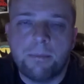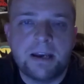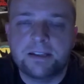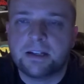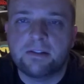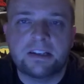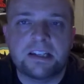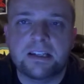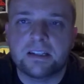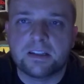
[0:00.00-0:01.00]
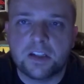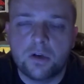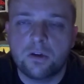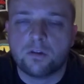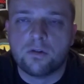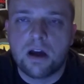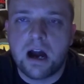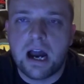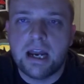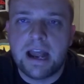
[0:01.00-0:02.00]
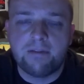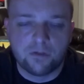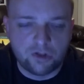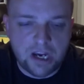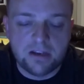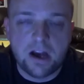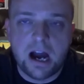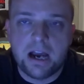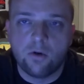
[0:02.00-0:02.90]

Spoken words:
basically seasons 2 through 9 after Shane died,